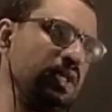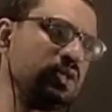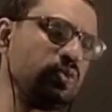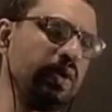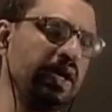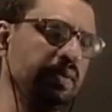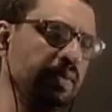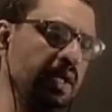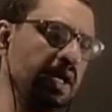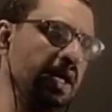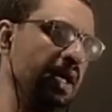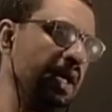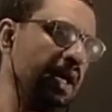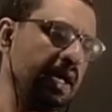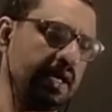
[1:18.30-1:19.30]
this way
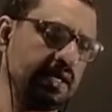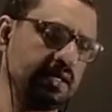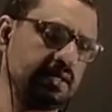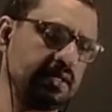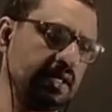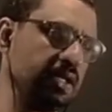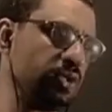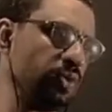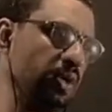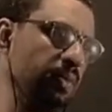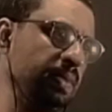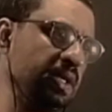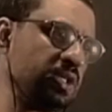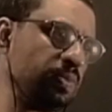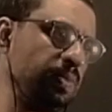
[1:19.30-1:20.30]
and it
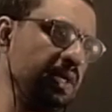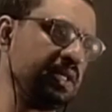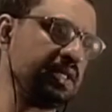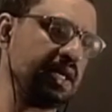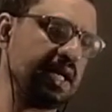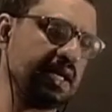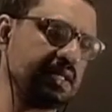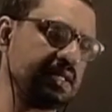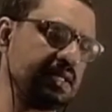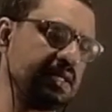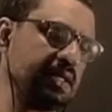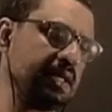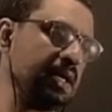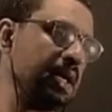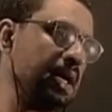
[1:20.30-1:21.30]
will be splitted as
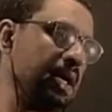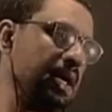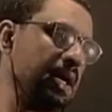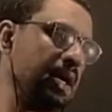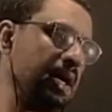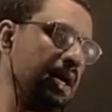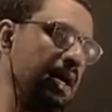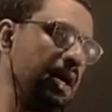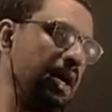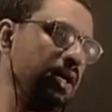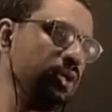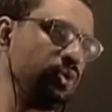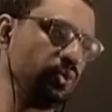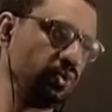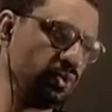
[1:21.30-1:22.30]

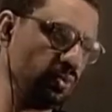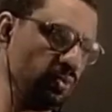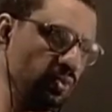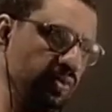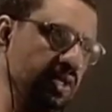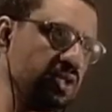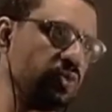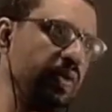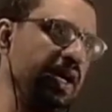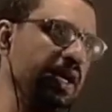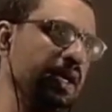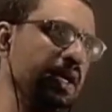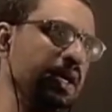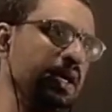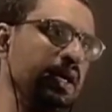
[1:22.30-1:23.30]
I2 to move this
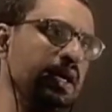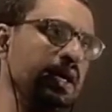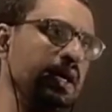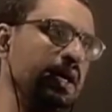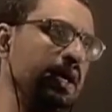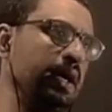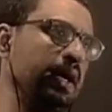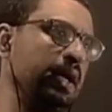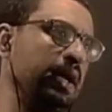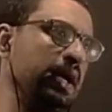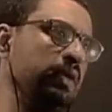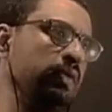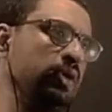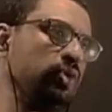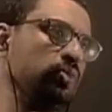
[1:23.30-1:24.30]
way
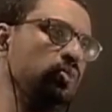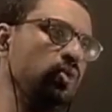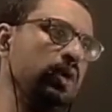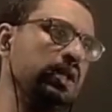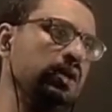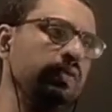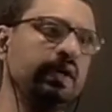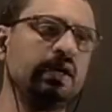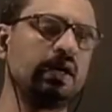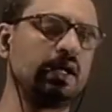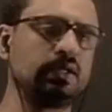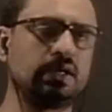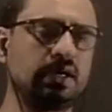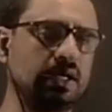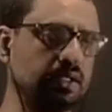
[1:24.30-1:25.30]
and I1 to move
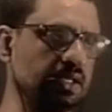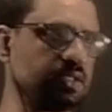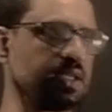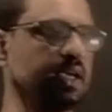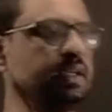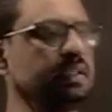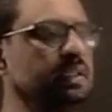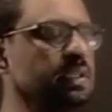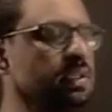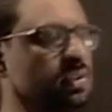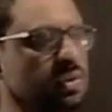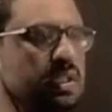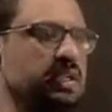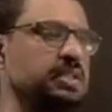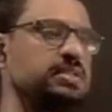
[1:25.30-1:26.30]
other side,
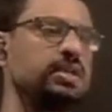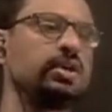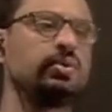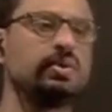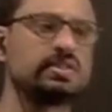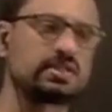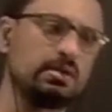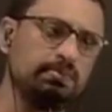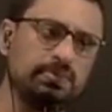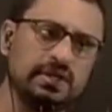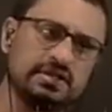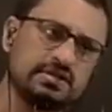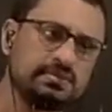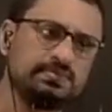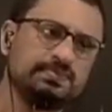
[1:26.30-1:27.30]
so that the circuit is
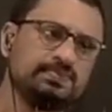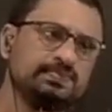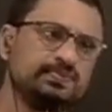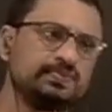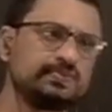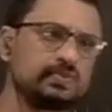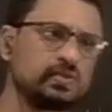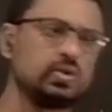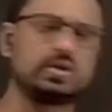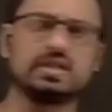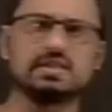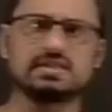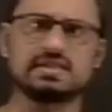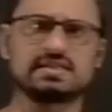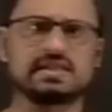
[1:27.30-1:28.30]
complete.
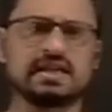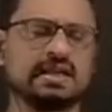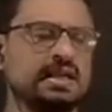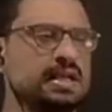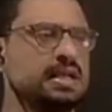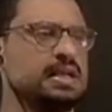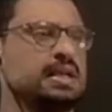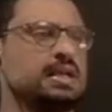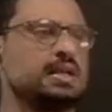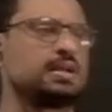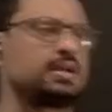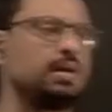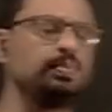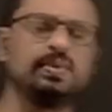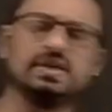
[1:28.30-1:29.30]
Okay, this is a
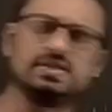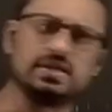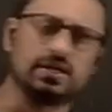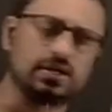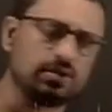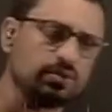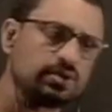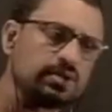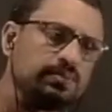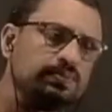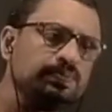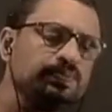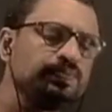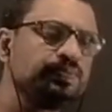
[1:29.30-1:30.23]
complete circuit.